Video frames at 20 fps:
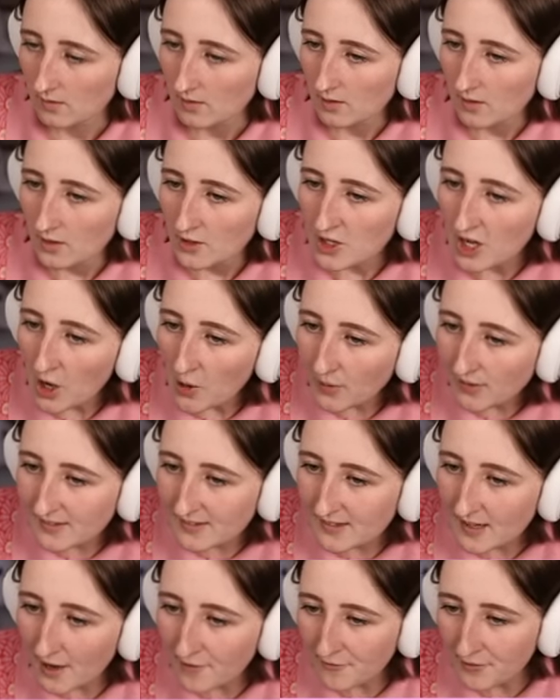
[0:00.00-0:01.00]
No, it's
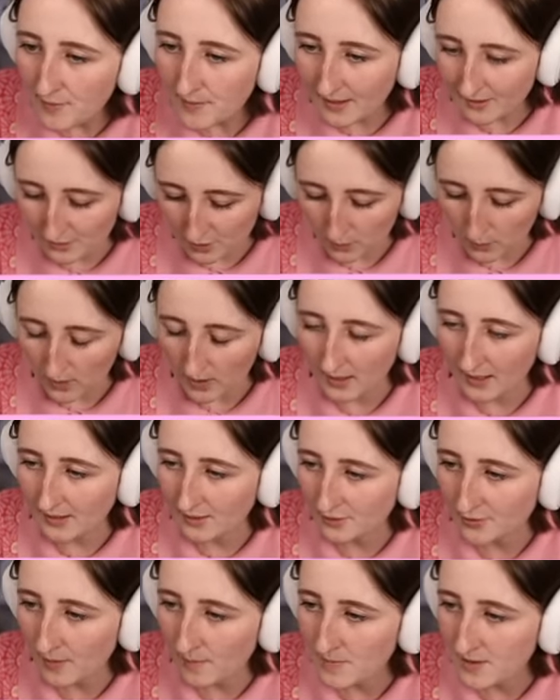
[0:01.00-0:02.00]
not from Get to Work. It's
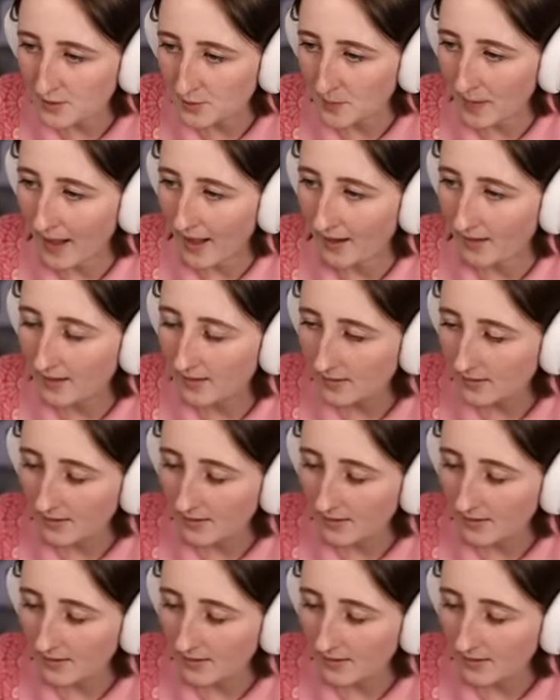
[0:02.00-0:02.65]
from this pack.